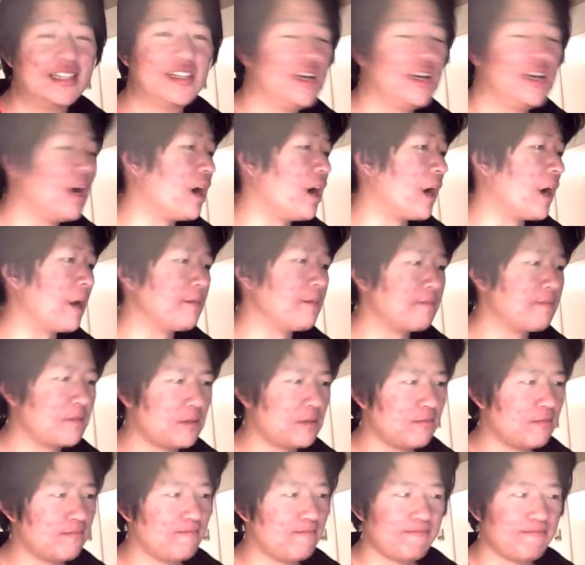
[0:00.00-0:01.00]
Alright,
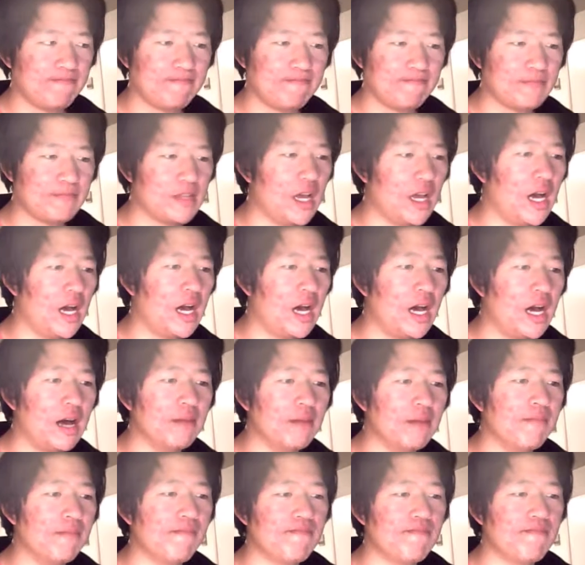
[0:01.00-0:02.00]

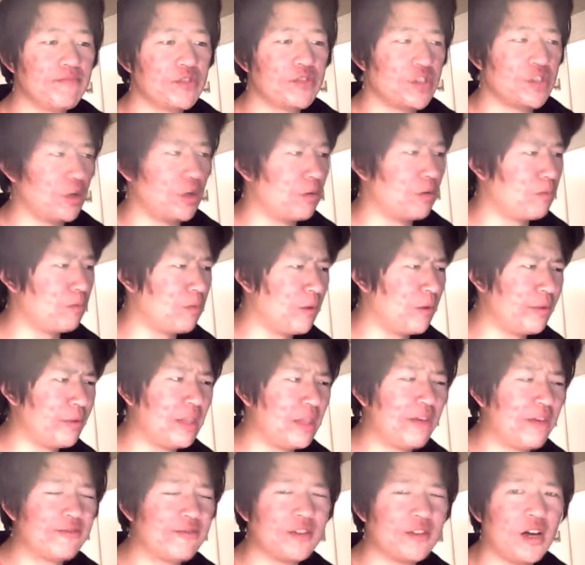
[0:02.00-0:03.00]
um, so where we
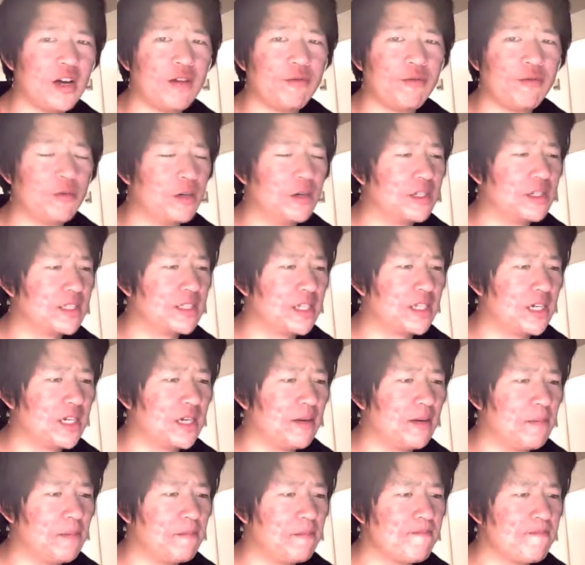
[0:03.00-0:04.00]
left off was
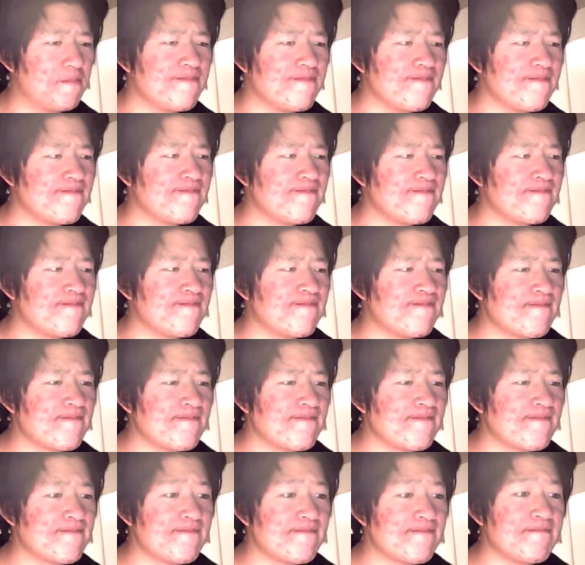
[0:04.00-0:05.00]
uh,
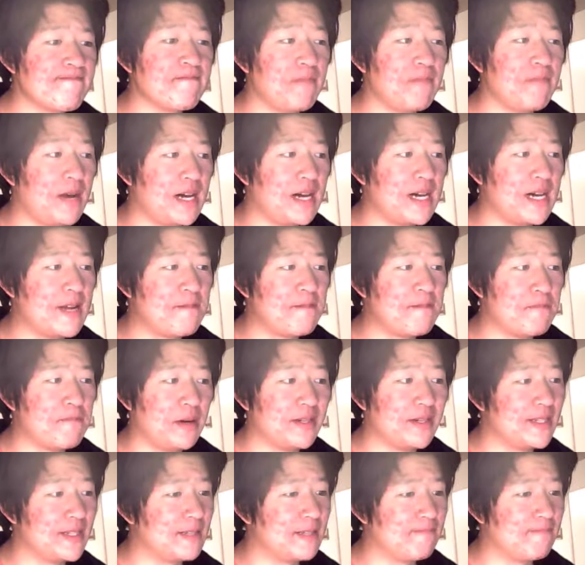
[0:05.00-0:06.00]
my
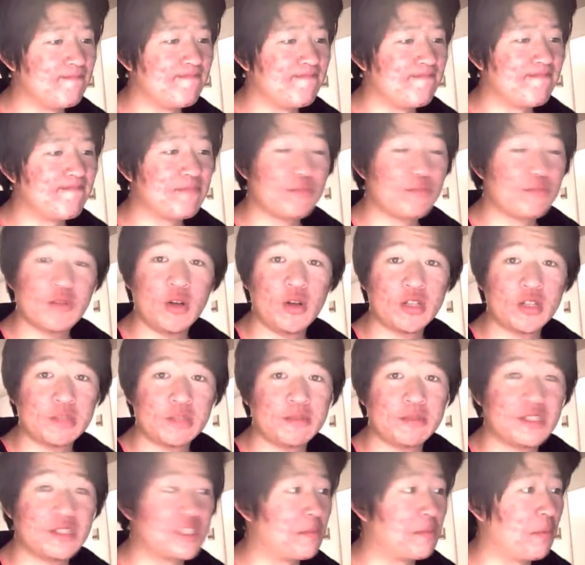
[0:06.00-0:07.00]
buddy,
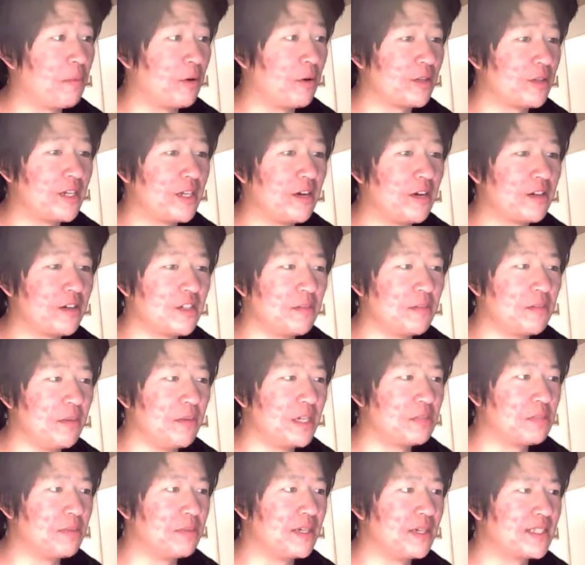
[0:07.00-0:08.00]
ultimate support character
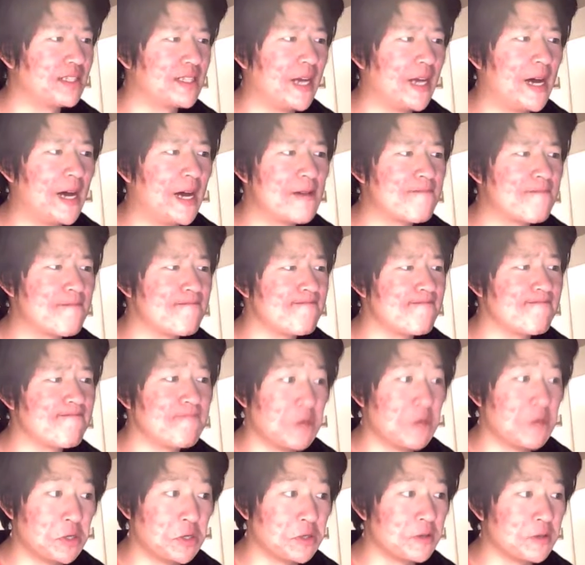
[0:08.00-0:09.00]
Buzz Buzz, got
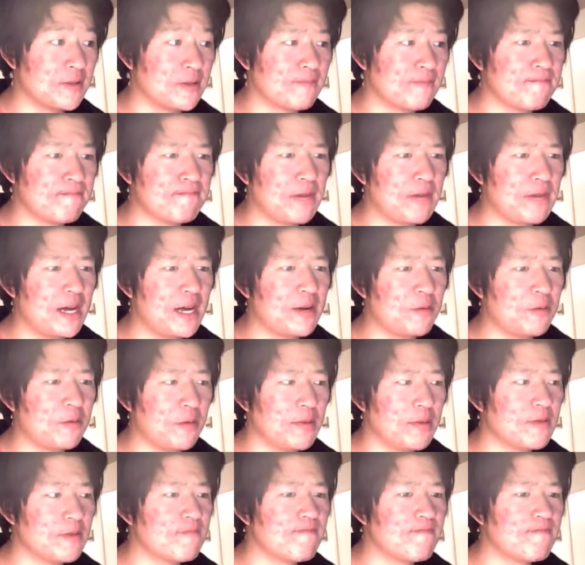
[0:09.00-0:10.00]
murdered by a
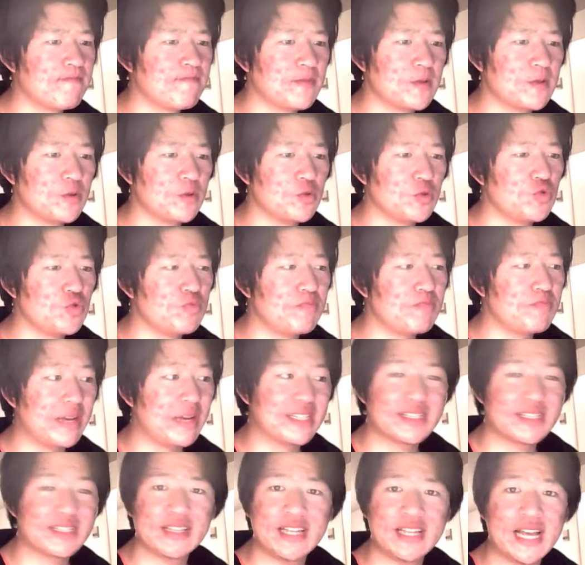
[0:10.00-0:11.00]
woman who
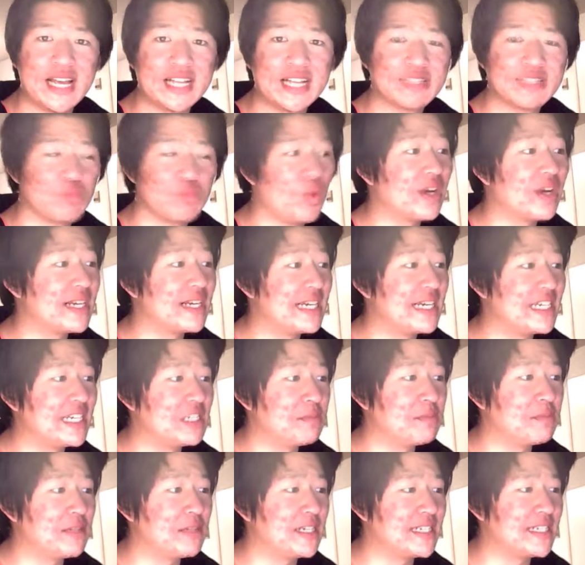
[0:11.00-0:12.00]
basically has one
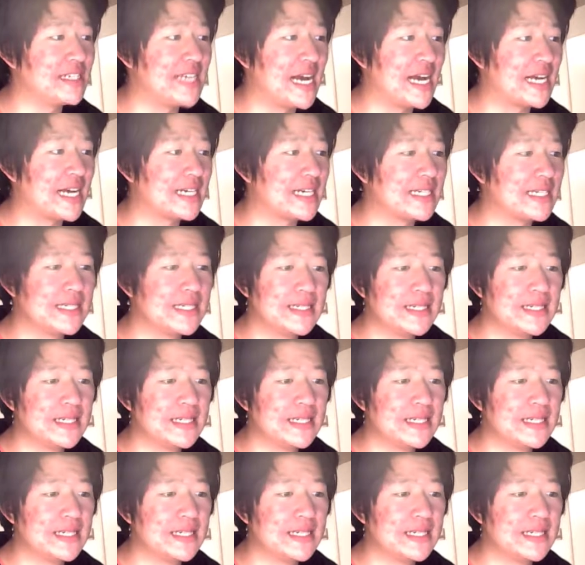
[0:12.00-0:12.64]
HP attack.